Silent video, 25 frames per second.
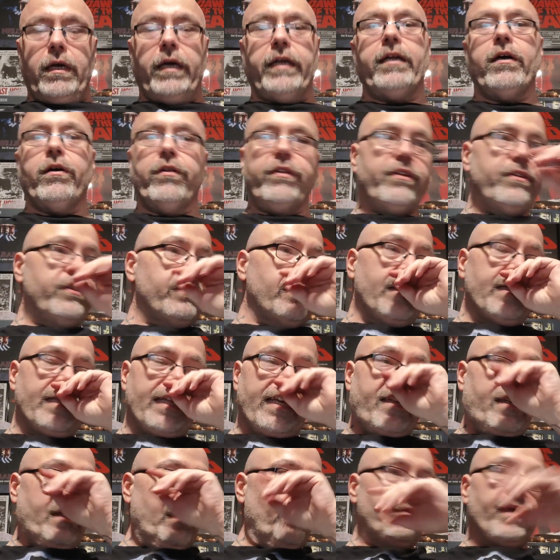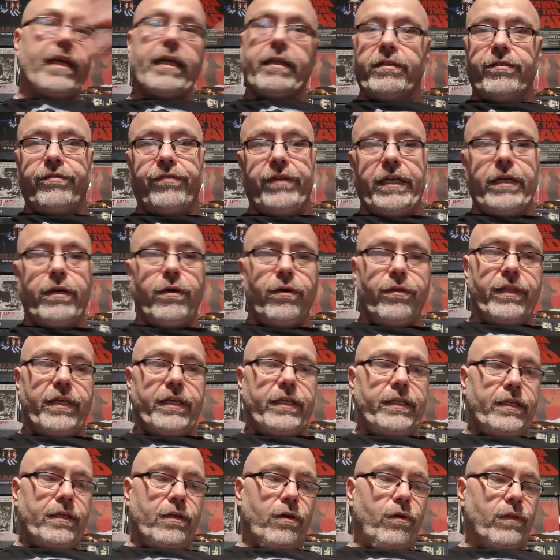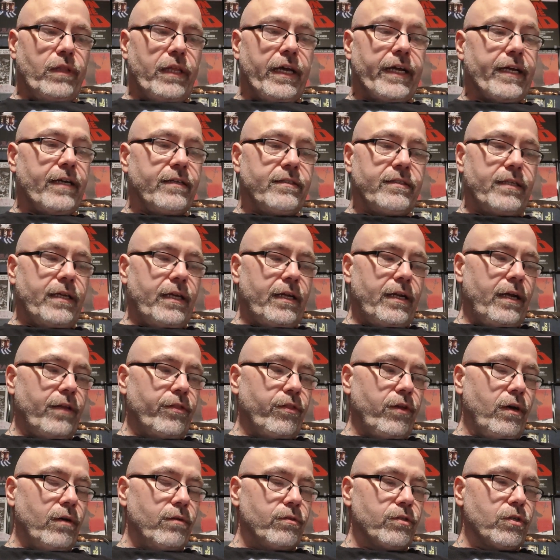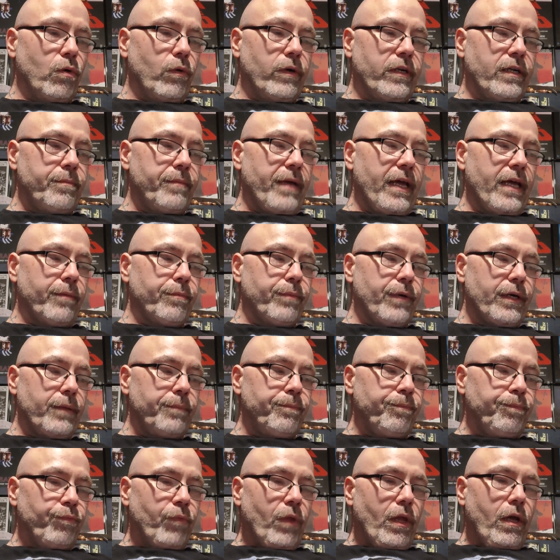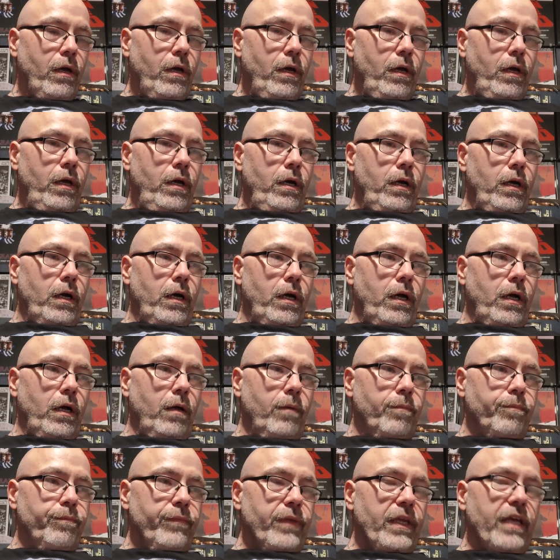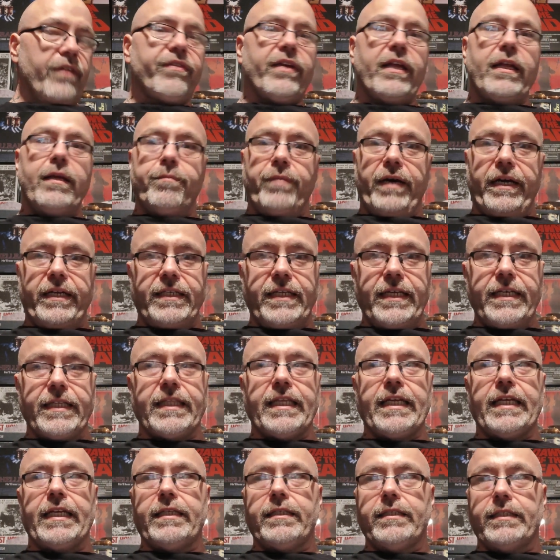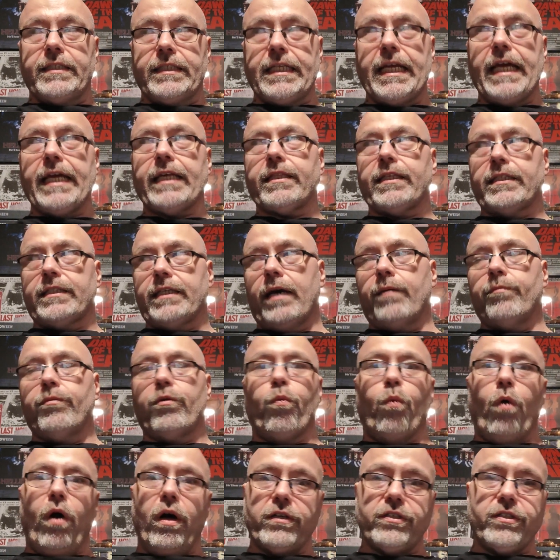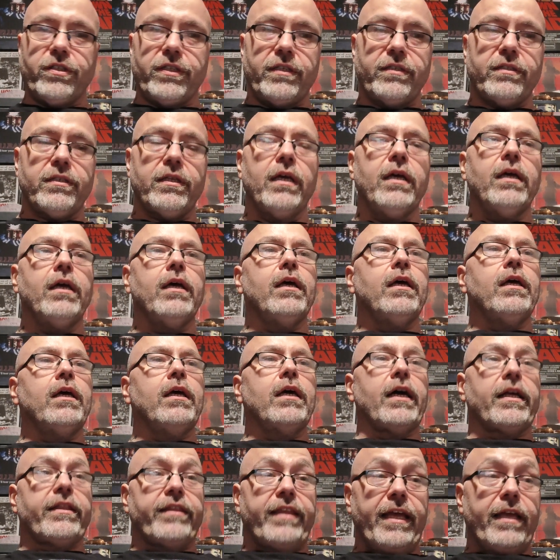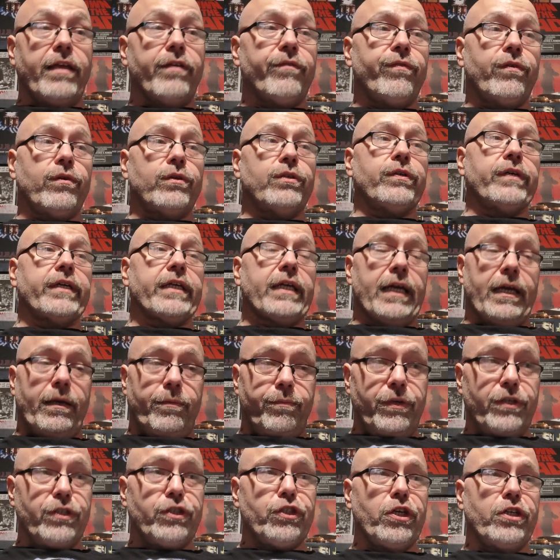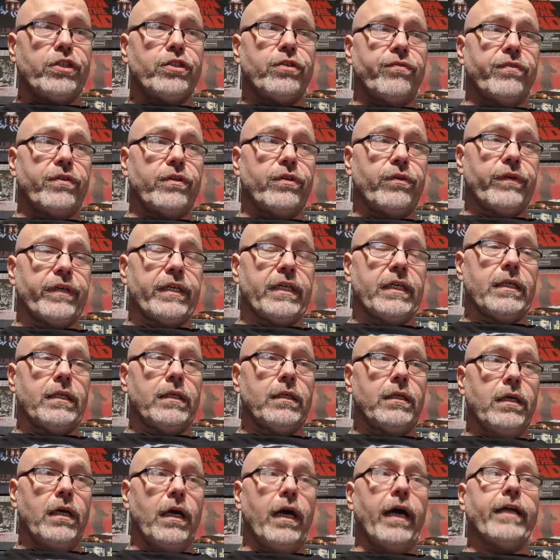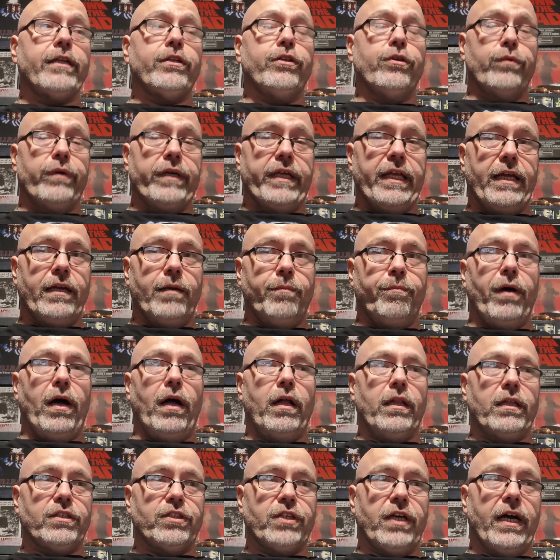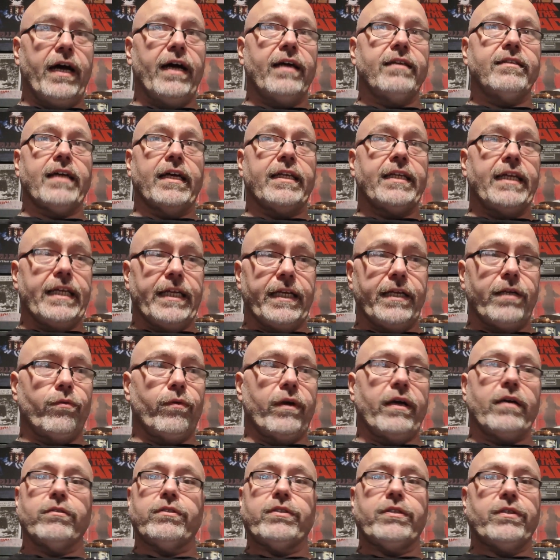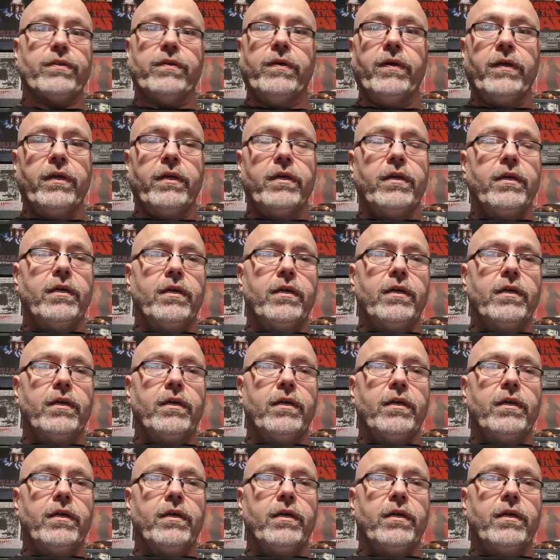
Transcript: I know this didn't end up being the video that, you know, like I said, I thought I was going to make, but um, if anybody did take the time to watch this, uh, thank you for doing it. I appreciate you for doing it. I do again apologize. I didn't get around to